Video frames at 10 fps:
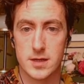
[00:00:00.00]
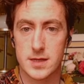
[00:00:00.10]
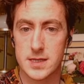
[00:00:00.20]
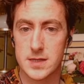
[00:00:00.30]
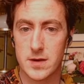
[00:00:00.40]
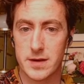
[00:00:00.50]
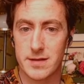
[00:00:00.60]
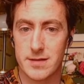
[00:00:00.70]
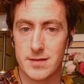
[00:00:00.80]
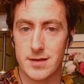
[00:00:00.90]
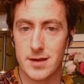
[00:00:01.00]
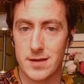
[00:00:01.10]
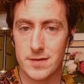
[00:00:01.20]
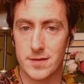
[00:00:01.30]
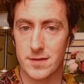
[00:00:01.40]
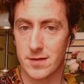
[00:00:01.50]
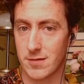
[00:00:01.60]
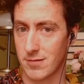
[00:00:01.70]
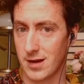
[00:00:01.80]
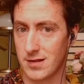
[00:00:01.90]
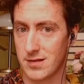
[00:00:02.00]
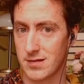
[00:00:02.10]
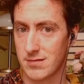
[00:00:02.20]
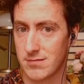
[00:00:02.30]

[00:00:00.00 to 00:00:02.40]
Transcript: This knight isn't great.